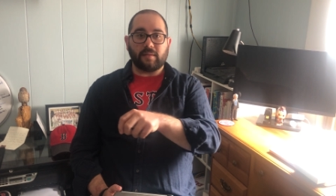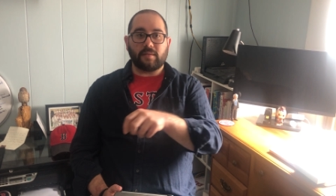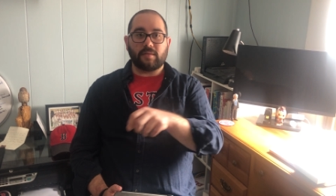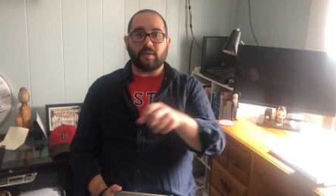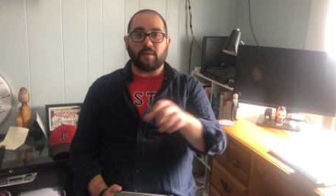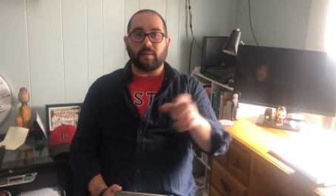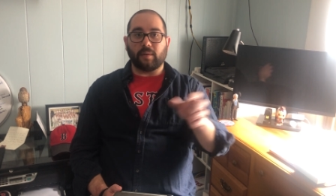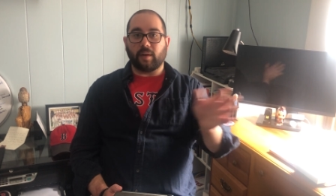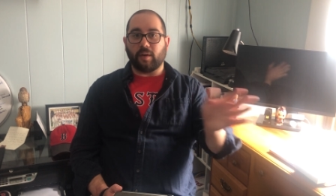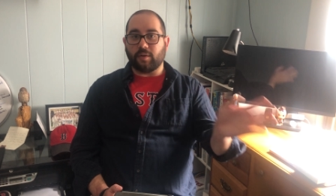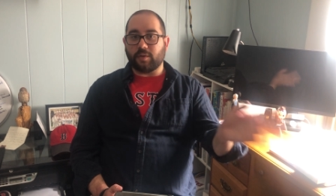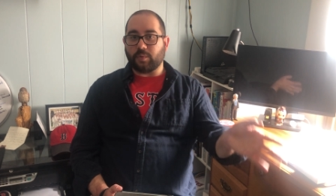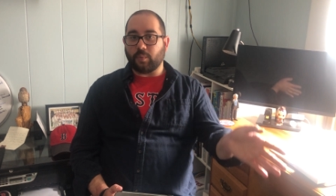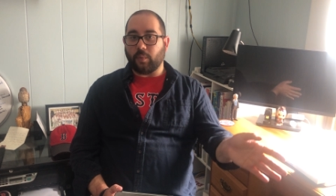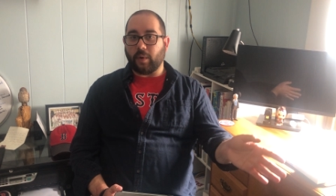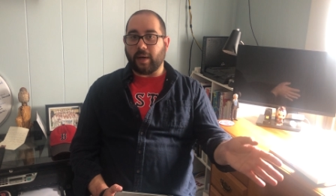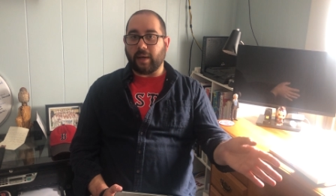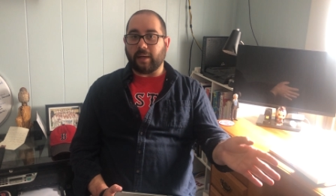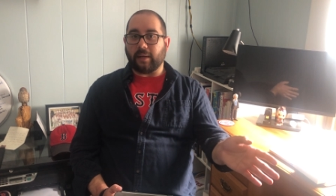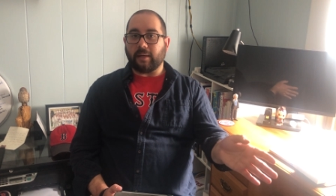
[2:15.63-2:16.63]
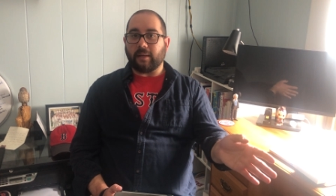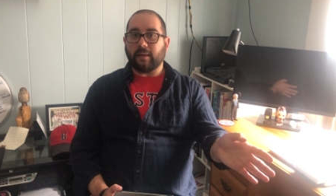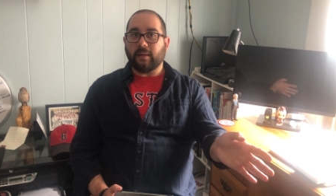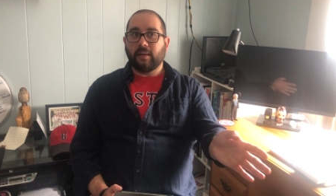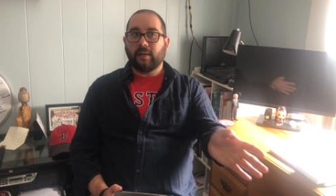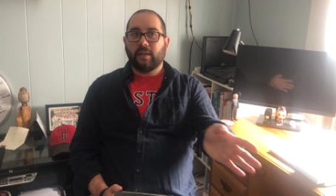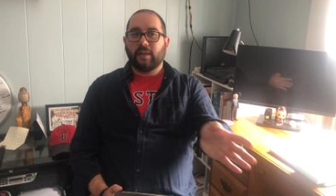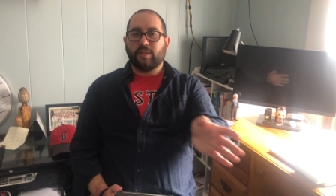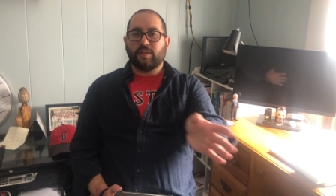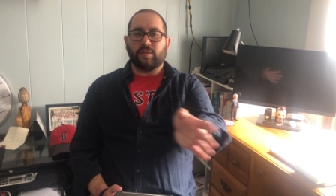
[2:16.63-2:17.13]
So it goes 1,
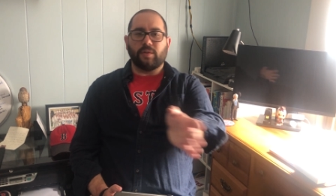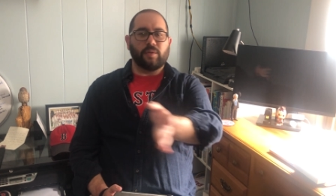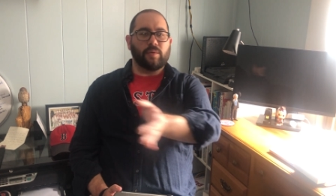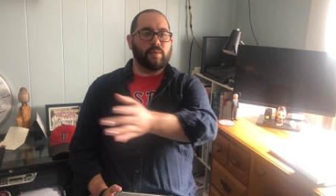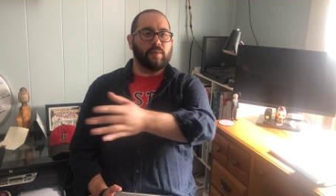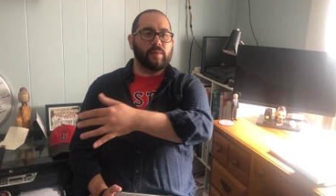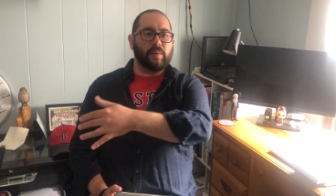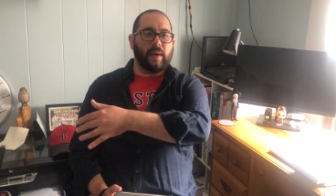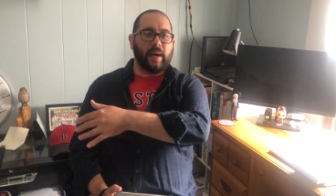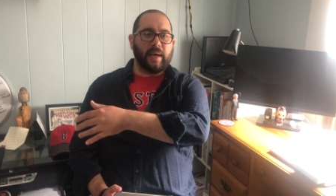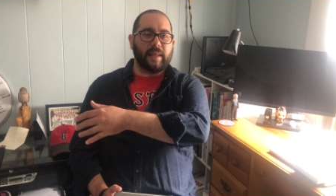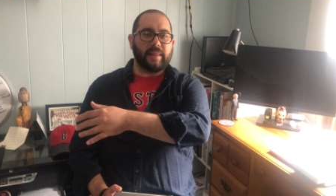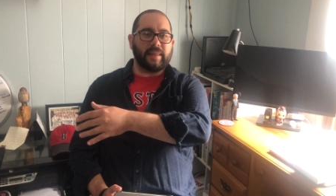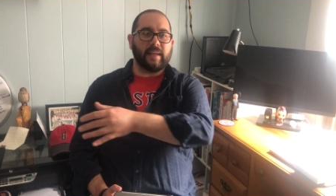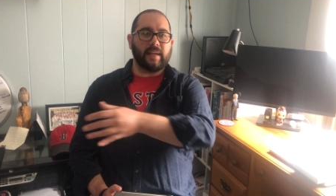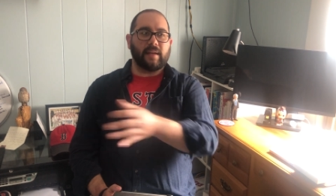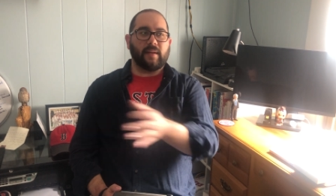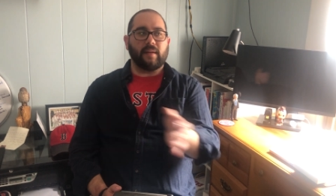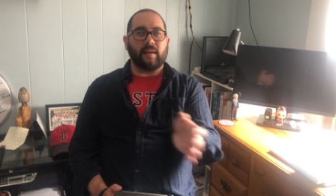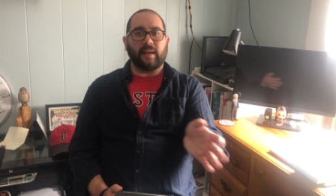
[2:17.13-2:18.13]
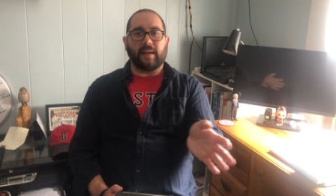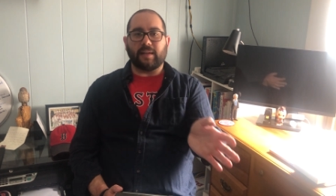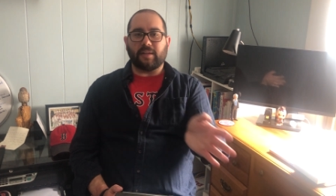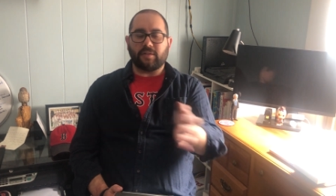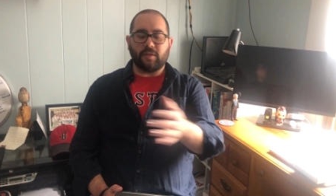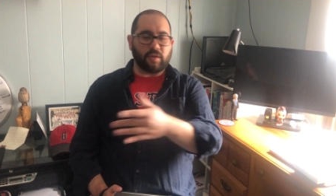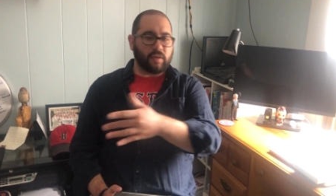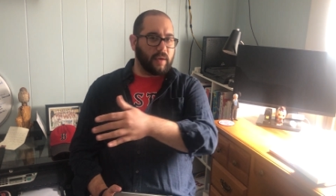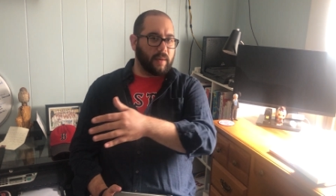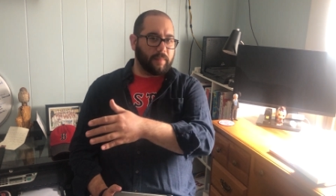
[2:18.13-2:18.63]
2, I think, and it
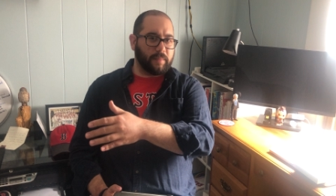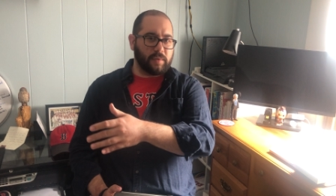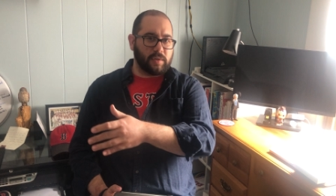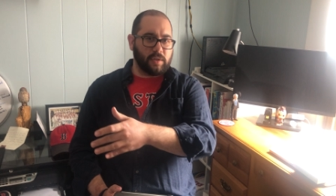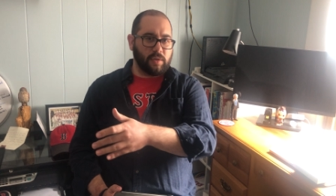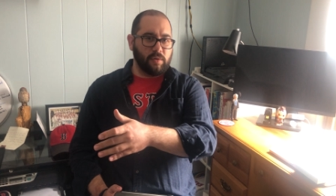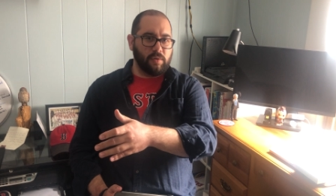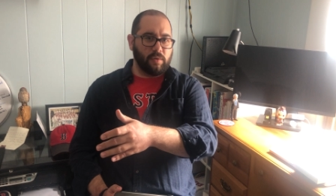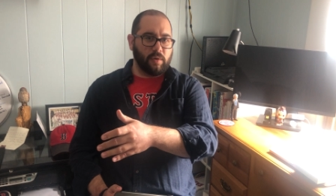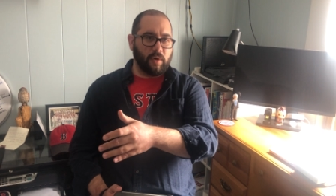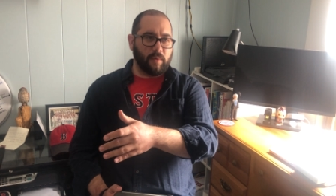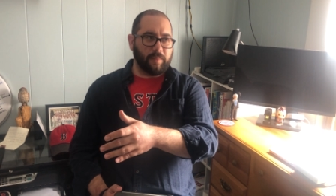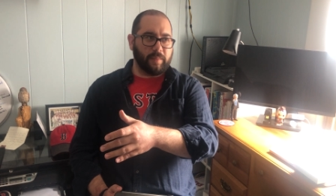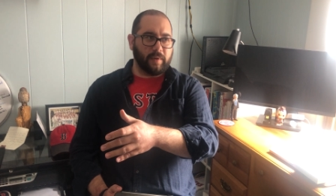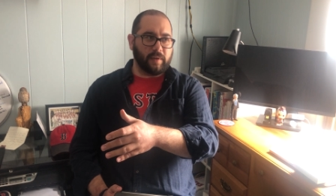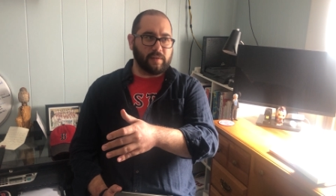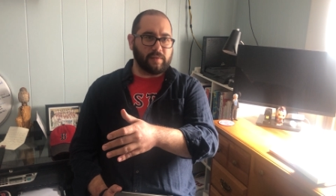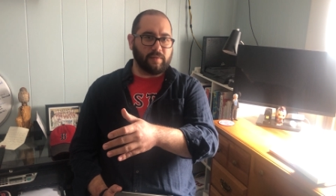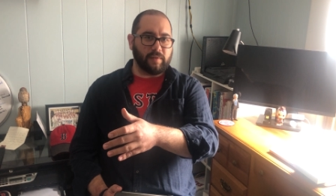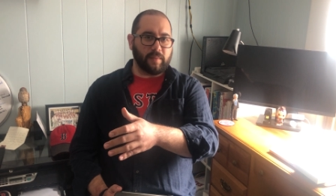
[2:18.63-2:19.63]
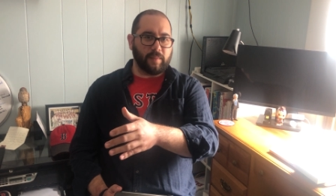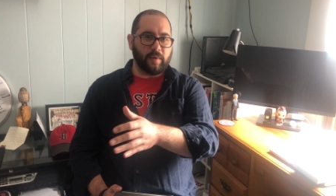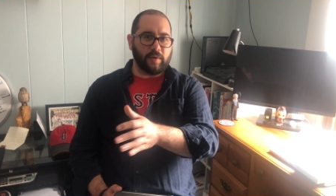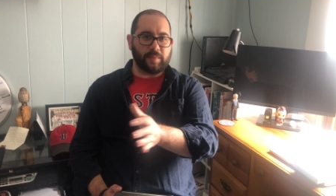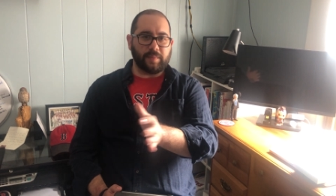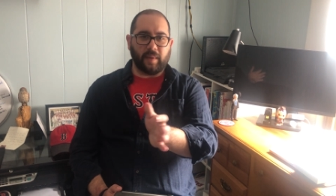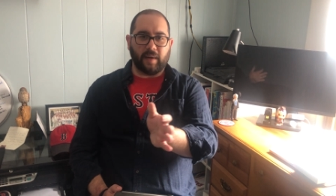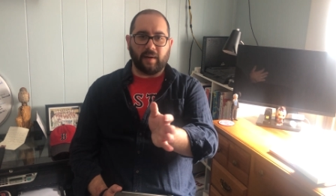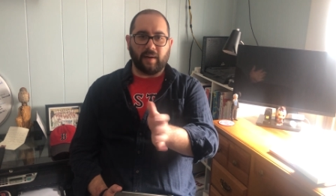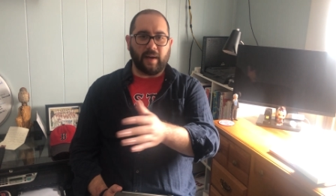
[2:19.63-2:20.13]
took up 2 notebooks for the
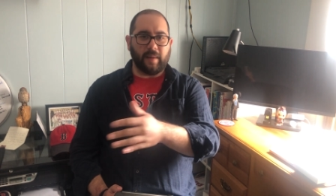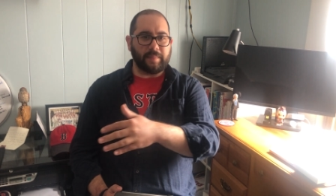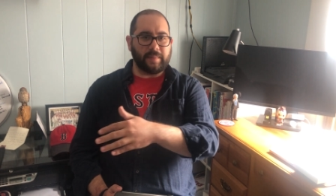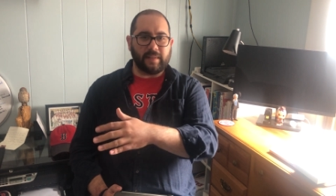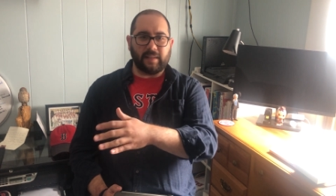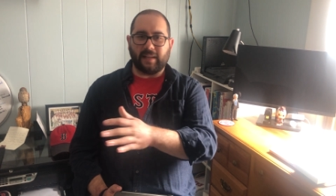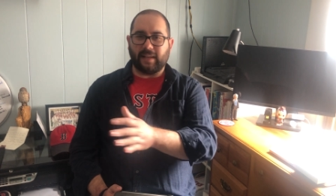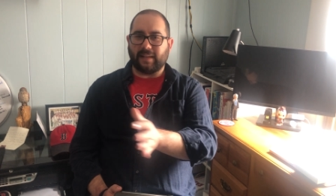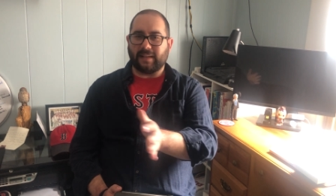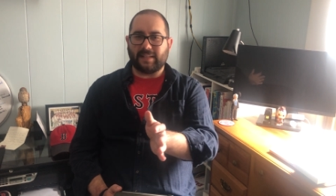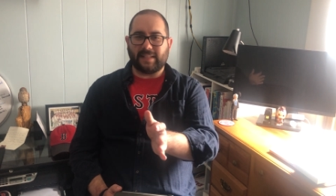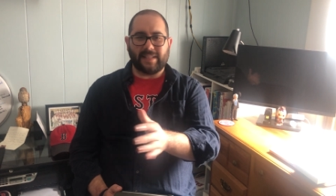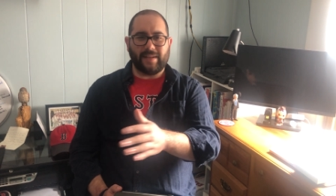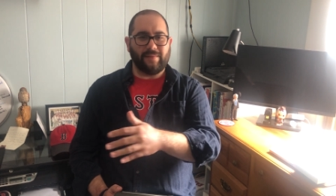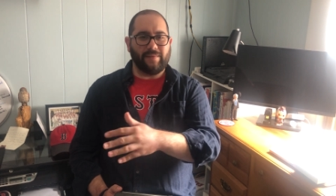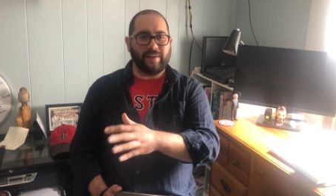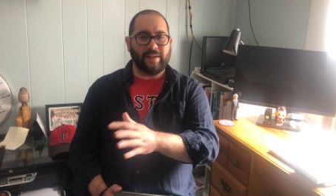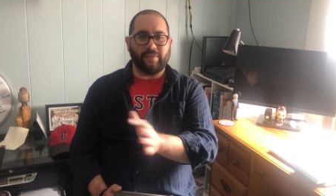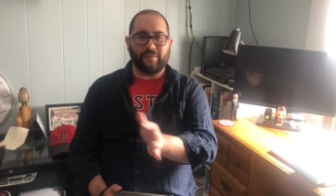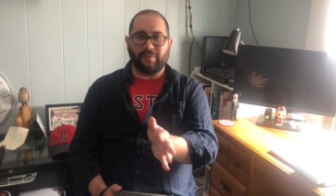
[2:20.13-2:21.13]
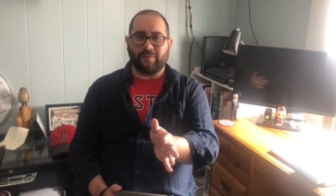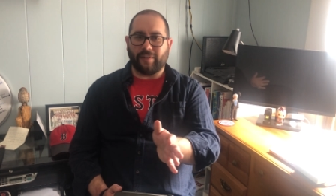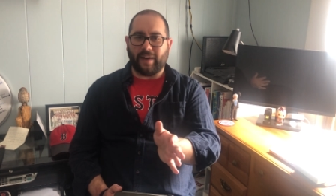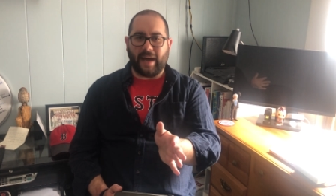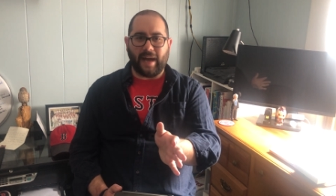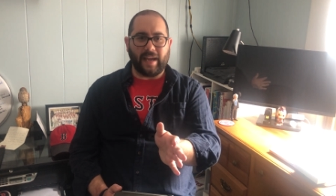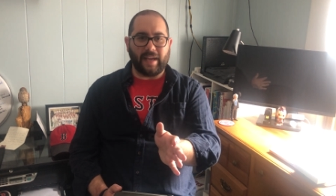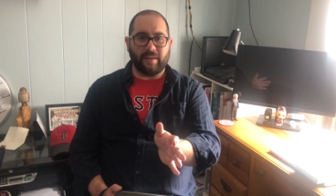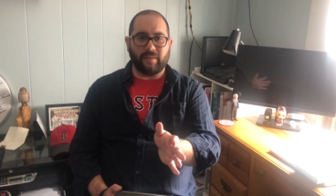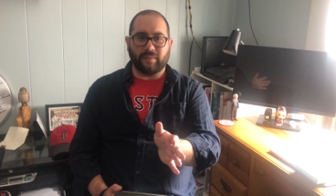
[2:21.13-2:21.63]
most part, up to like
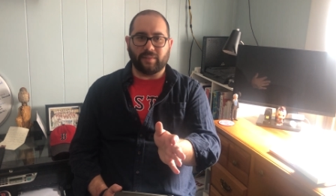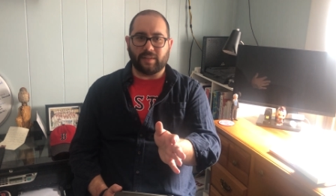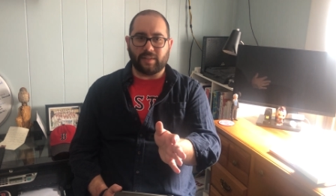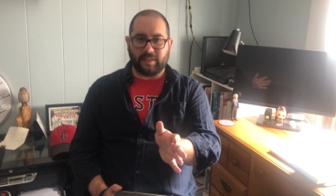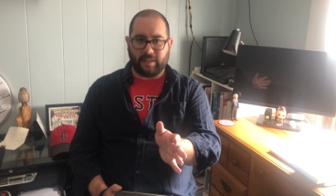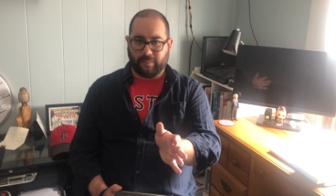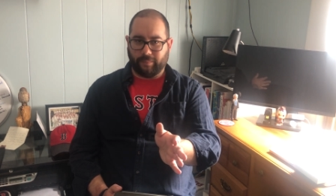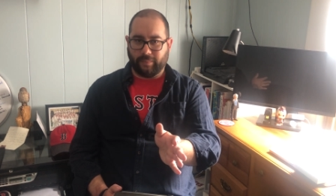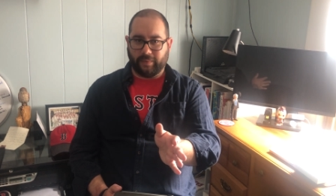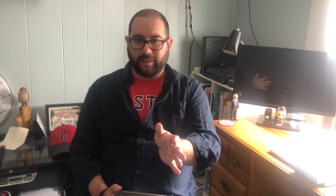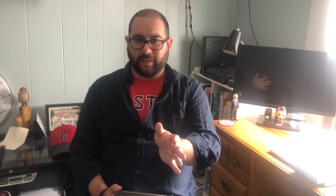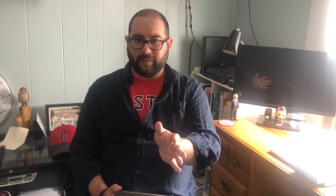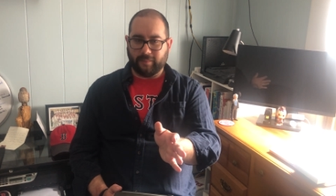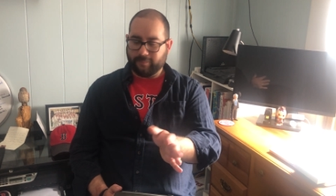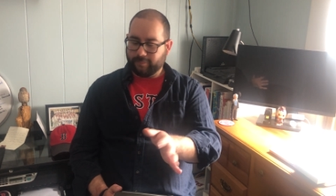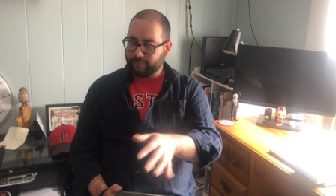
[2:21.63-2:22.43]
75 or something.